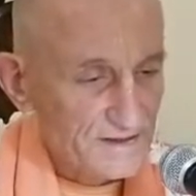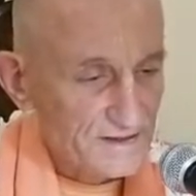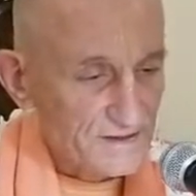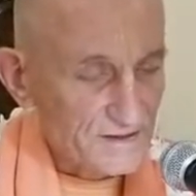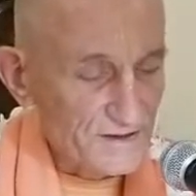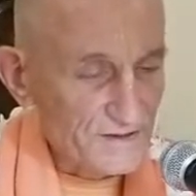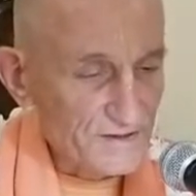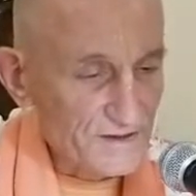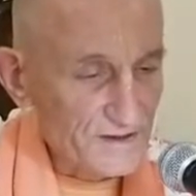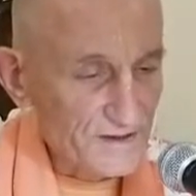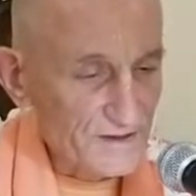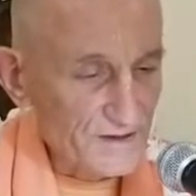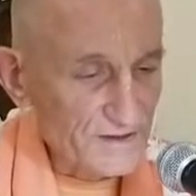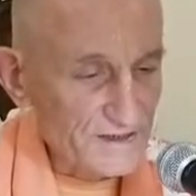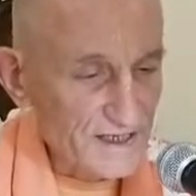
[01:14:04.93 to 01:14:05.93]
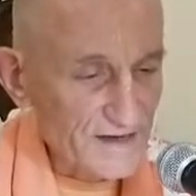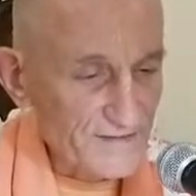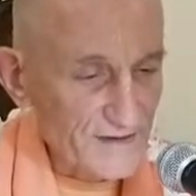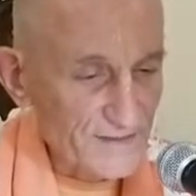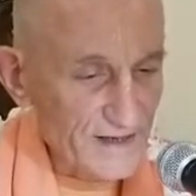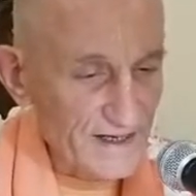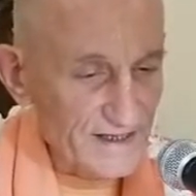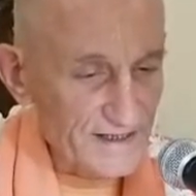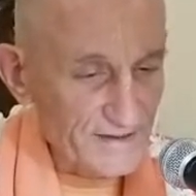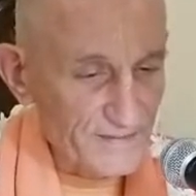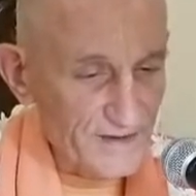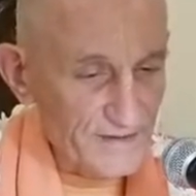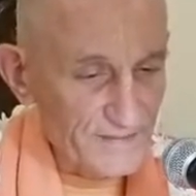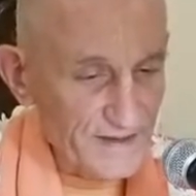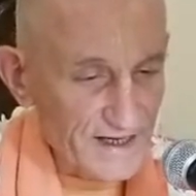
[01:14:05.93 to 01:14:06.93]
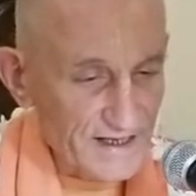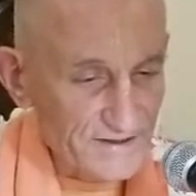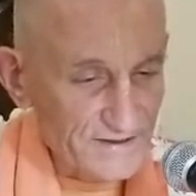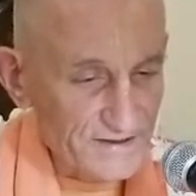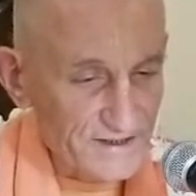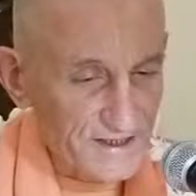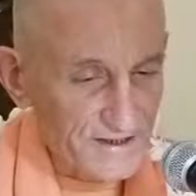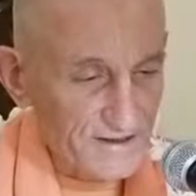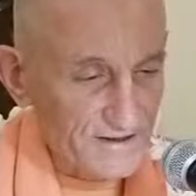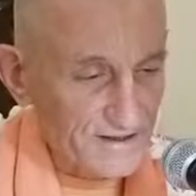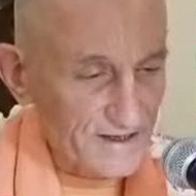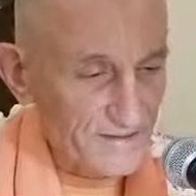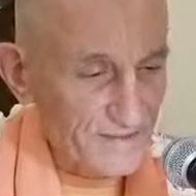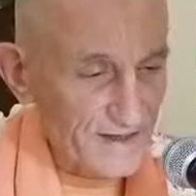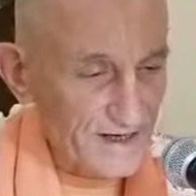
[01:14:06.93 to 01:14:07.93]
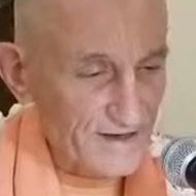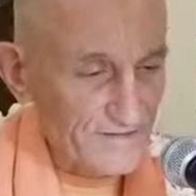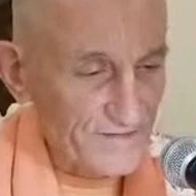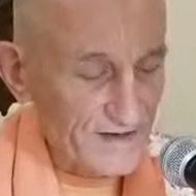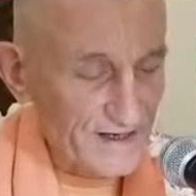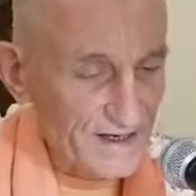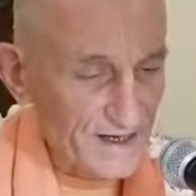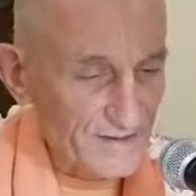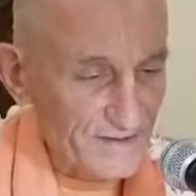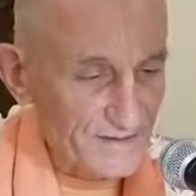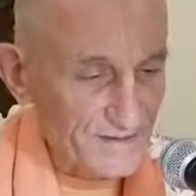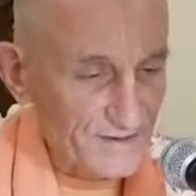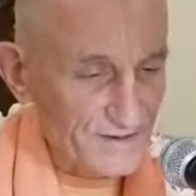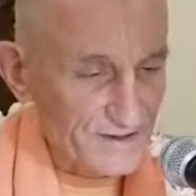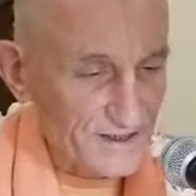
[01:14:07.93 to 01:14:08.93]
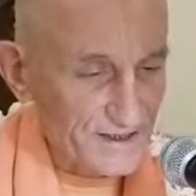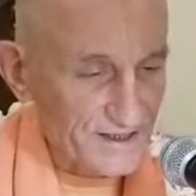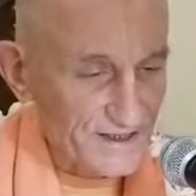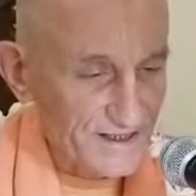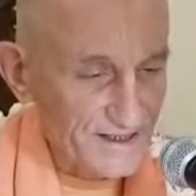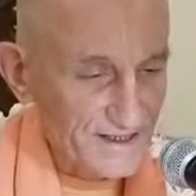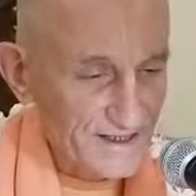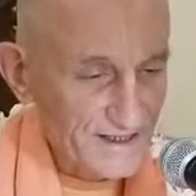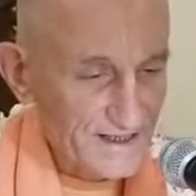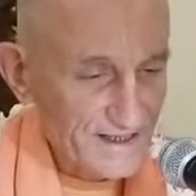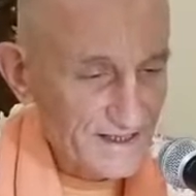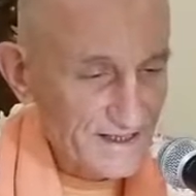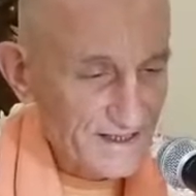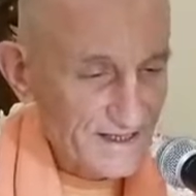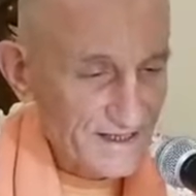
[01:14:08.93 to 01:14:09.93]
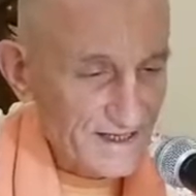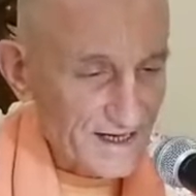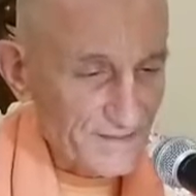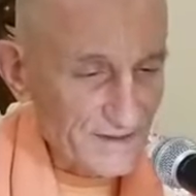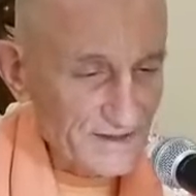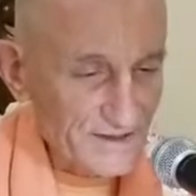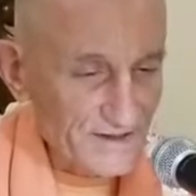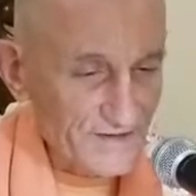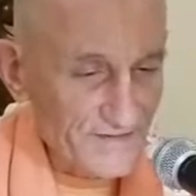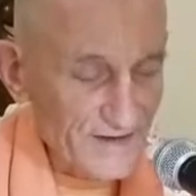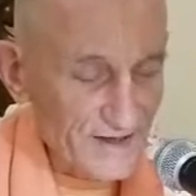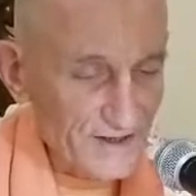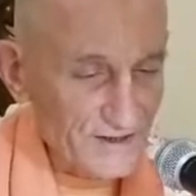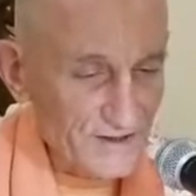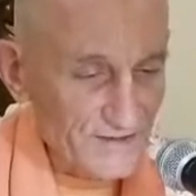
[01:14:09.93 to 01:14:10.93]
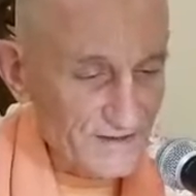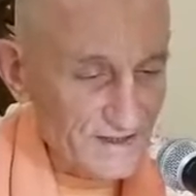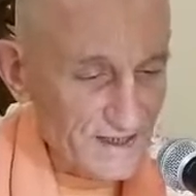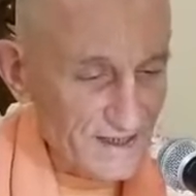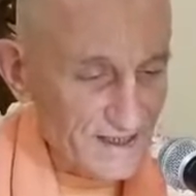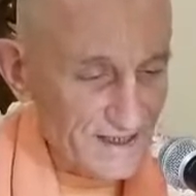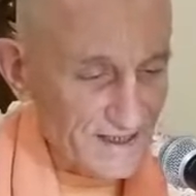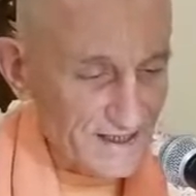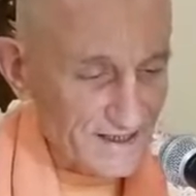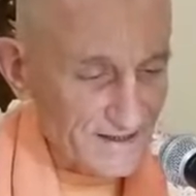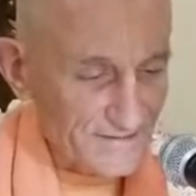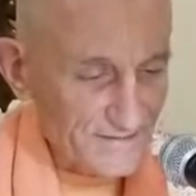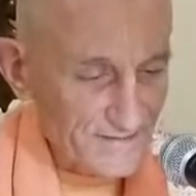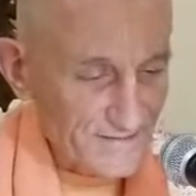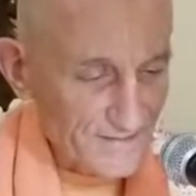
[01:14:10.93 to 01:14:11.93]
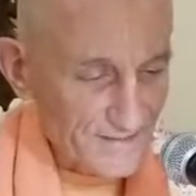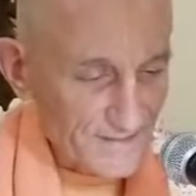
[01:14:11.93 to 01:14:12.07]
Due to the Lord's heavy weight, the boat began to tilt and began filling up with water and was on the verge of sinking.